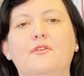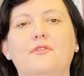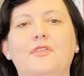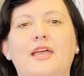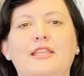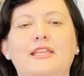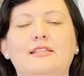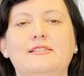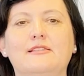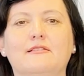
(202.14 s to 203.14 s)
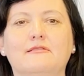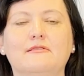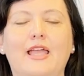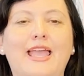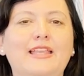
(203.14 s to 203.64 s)
That is
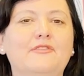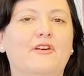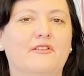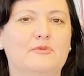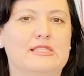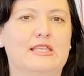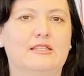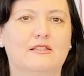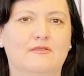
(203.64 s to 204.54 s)
85%